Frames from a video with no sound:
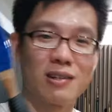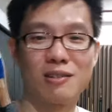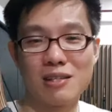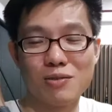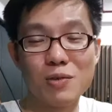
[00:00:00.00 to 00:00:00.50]

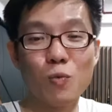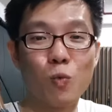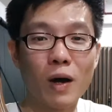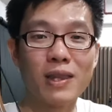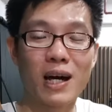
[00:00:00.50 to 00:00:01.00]
there's only
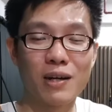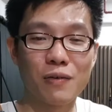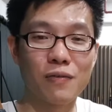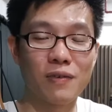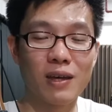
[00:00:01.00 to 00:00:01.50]
1 out
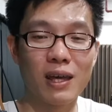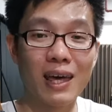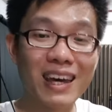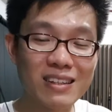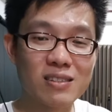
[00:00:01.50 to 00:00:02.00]
of
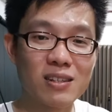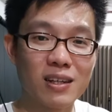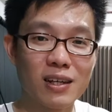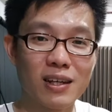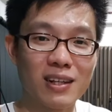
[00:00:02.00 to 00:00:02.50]
8
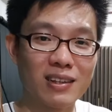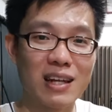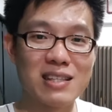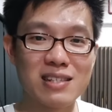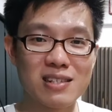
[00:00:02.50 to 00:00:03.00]

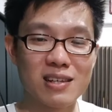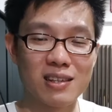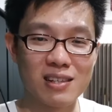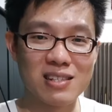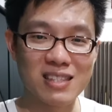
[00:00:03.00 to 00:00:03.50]
that's
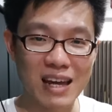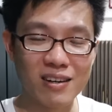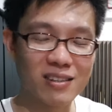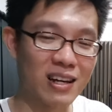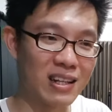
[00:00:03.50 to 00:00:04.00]

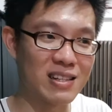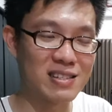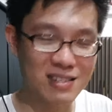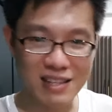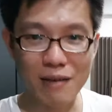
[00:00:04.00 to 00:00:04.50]
standard and
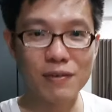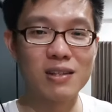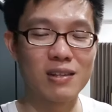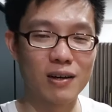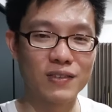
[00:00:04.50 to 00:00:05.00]

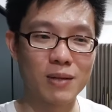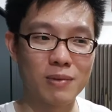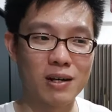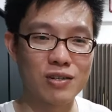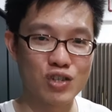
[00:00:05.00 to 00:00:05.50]
7 of them
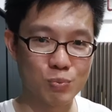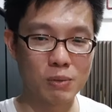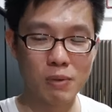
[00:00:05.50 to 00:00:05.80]
are Super